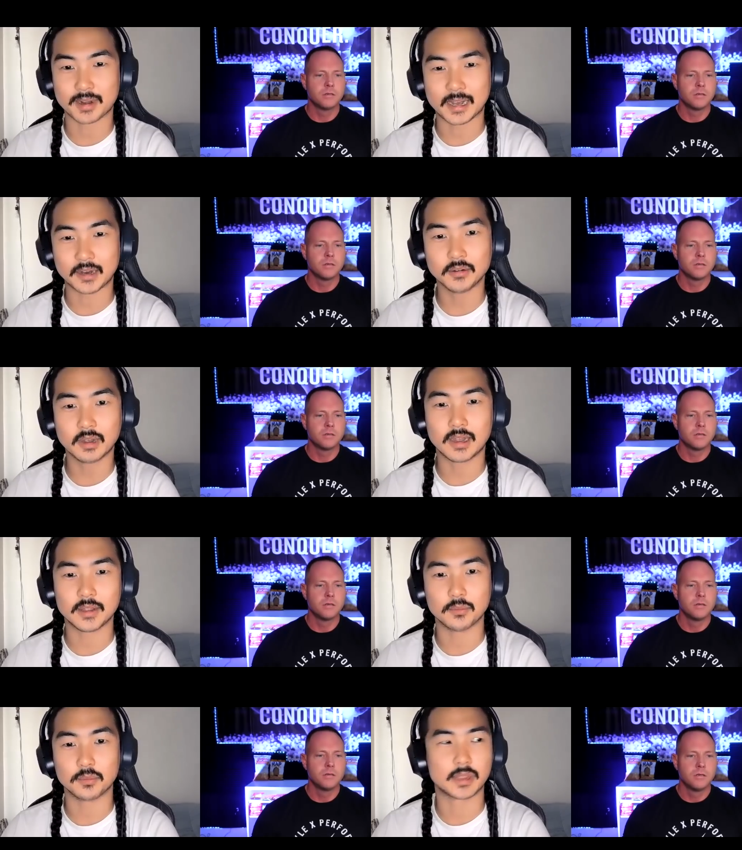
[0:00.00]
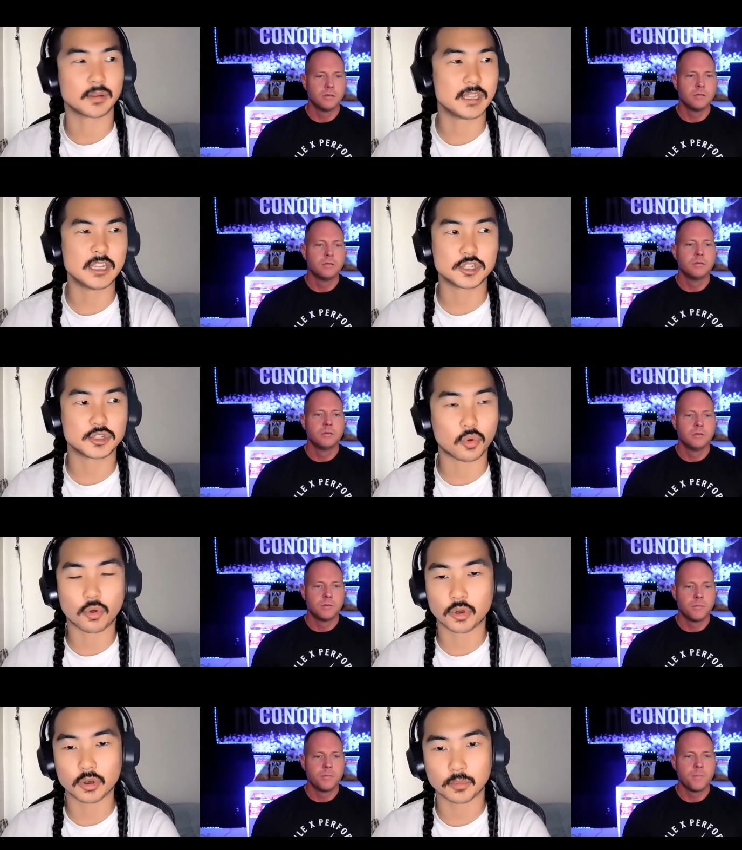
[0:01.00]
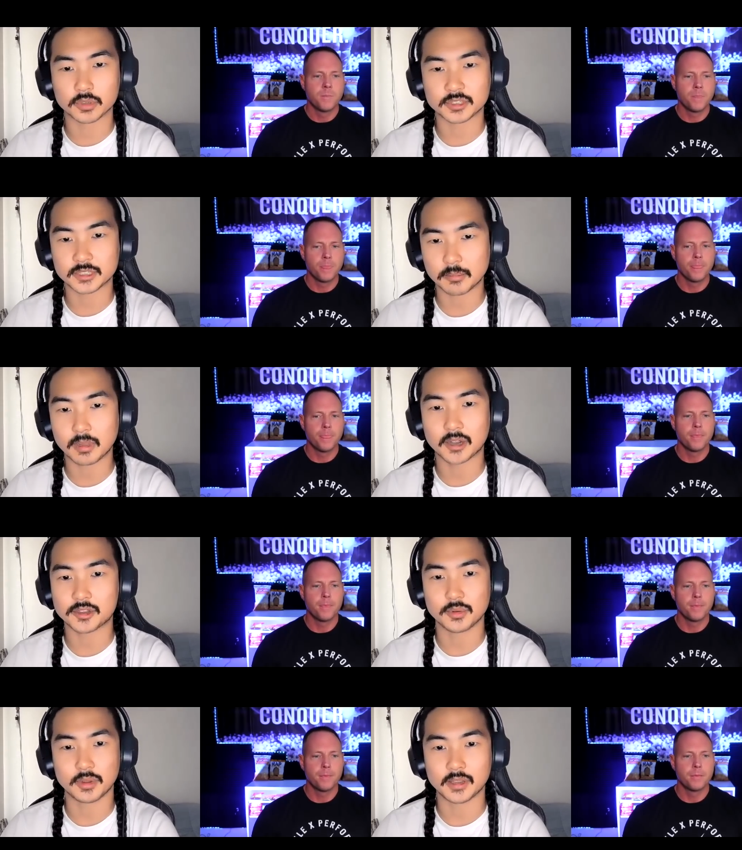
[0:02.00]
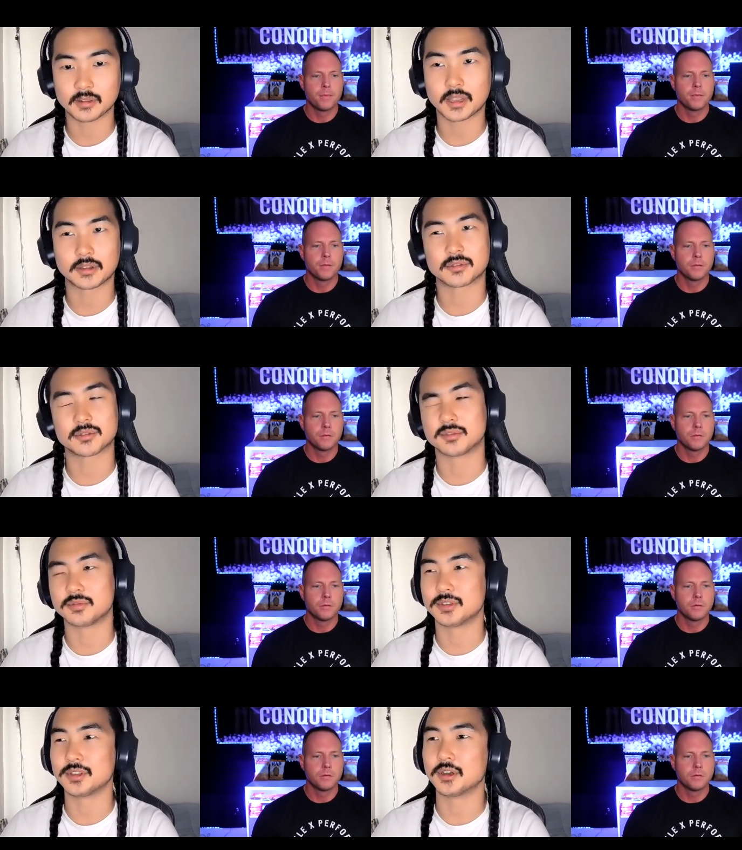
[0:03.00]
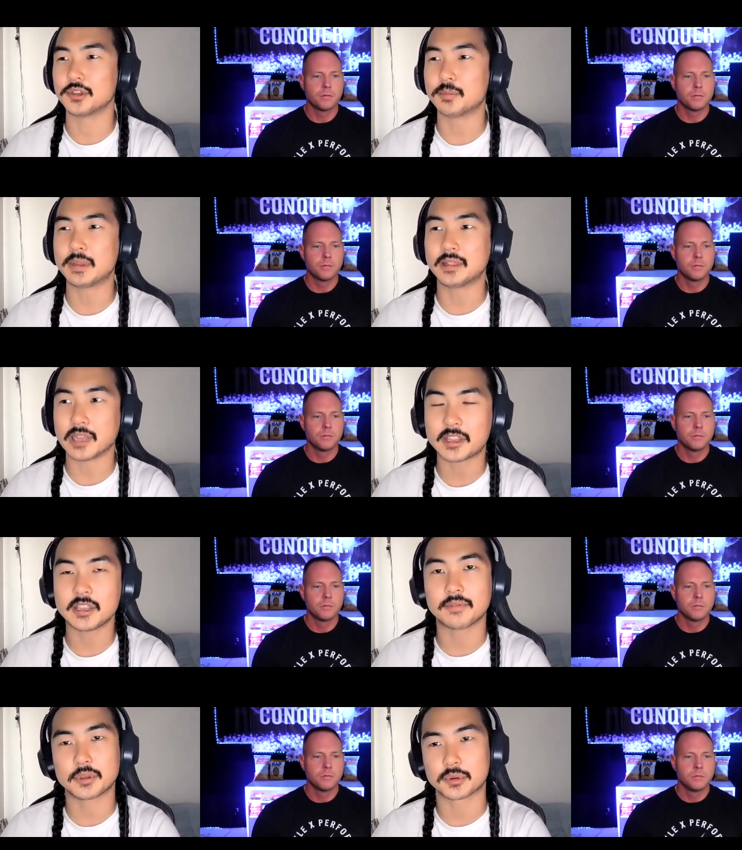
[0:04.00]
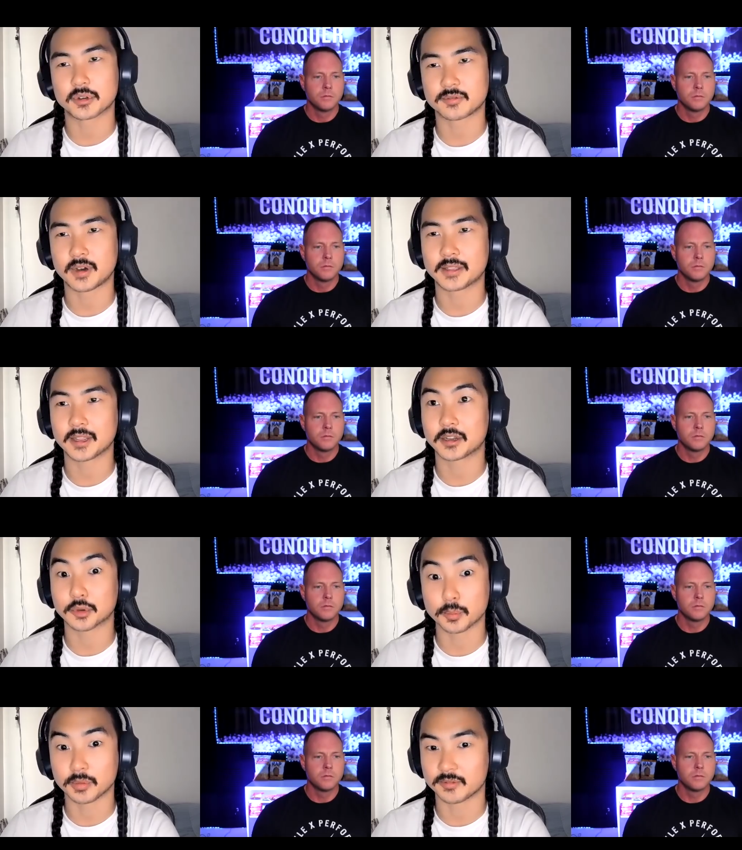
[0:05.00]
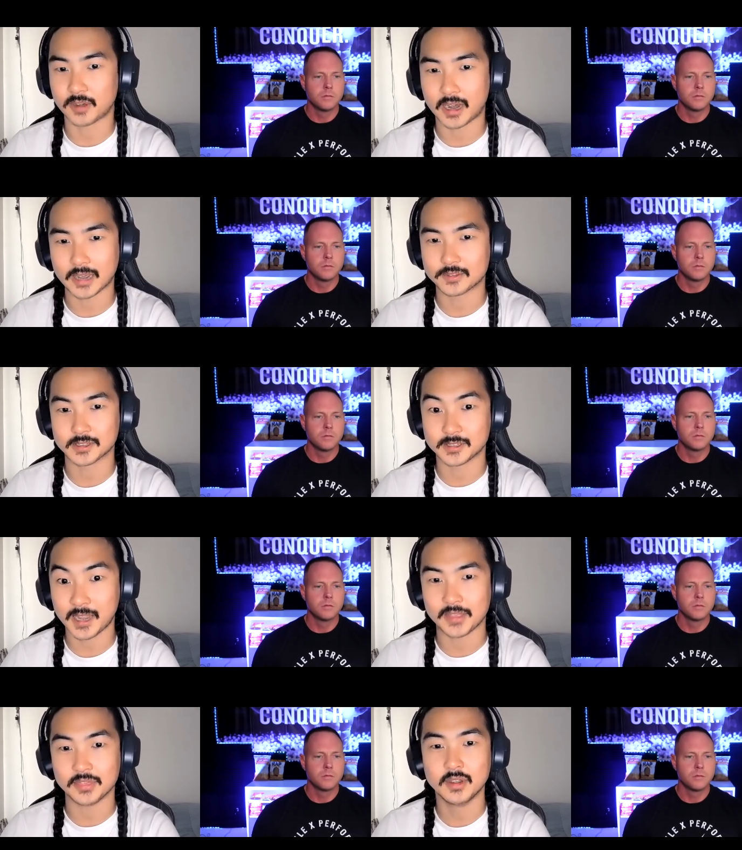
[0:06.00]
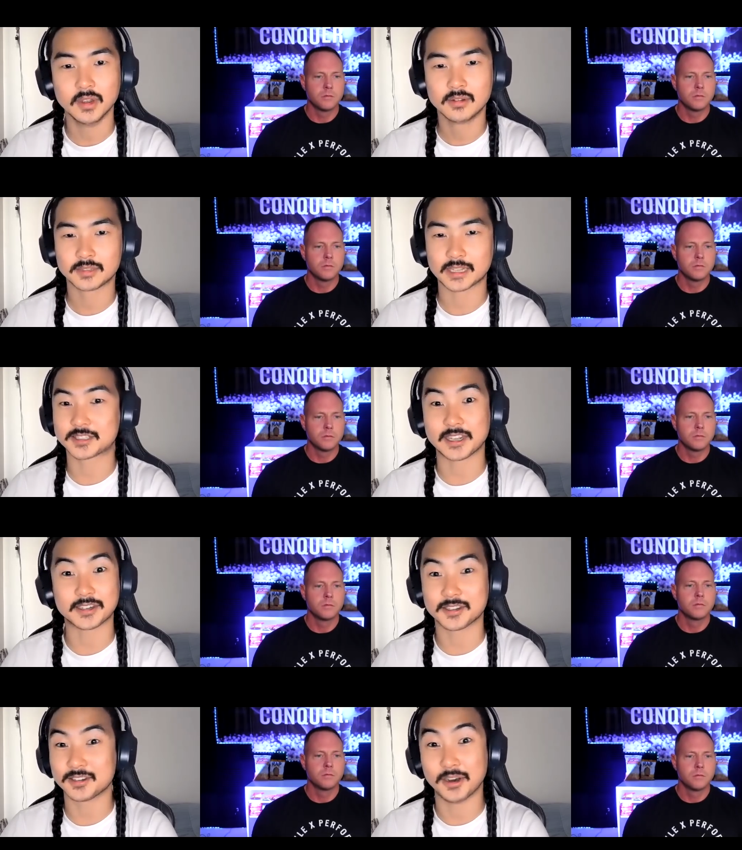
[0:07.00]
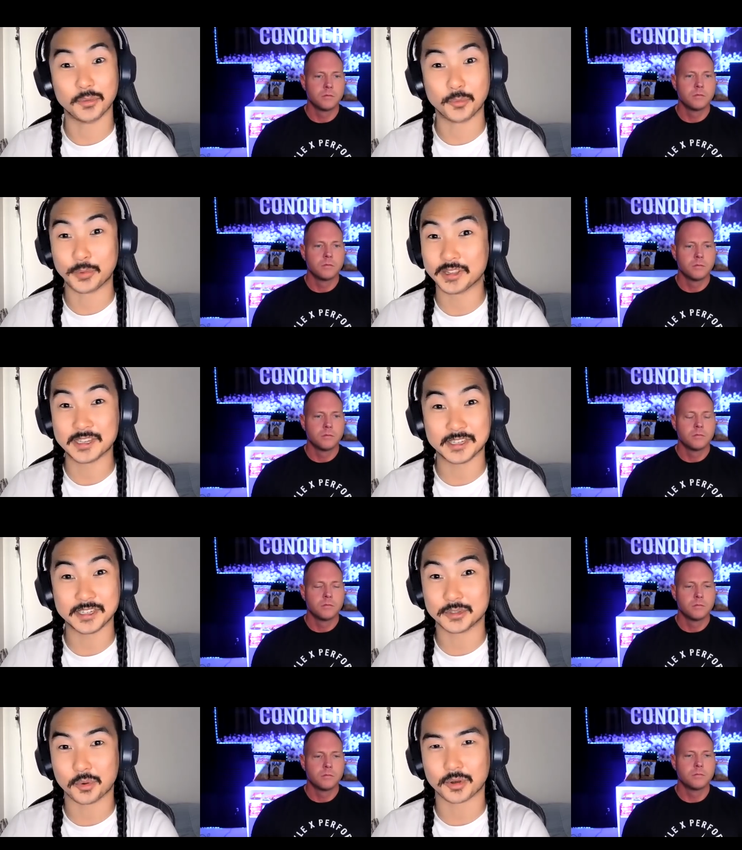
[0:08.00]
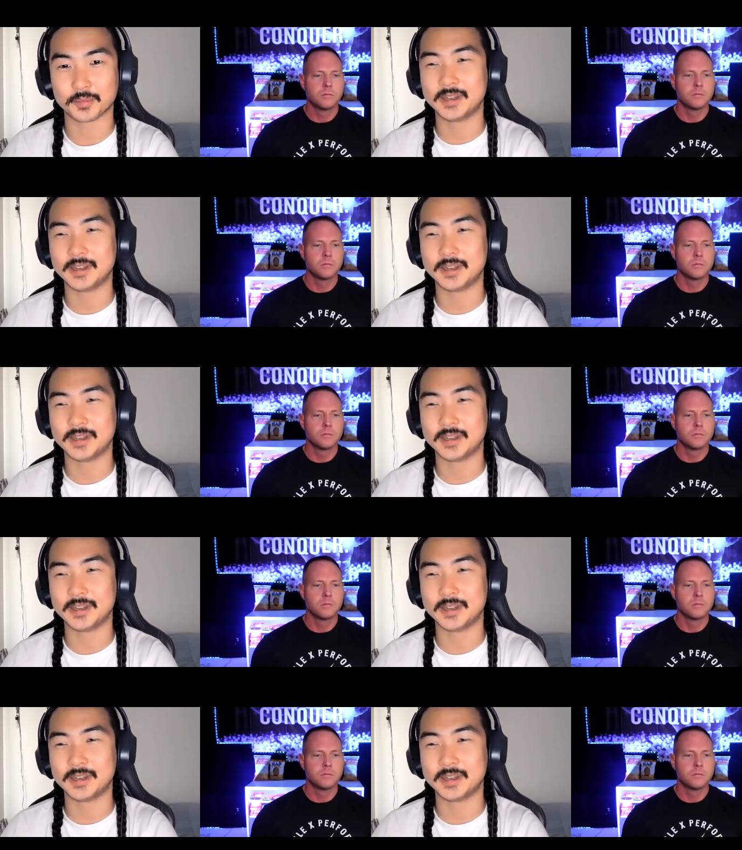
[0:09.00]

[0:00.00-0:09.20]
Speaker 1: out. And like each dorm or cell block you hit, like, you know, you'd be lucky if you were to find like a group of five to ten. That's like a really good dorm.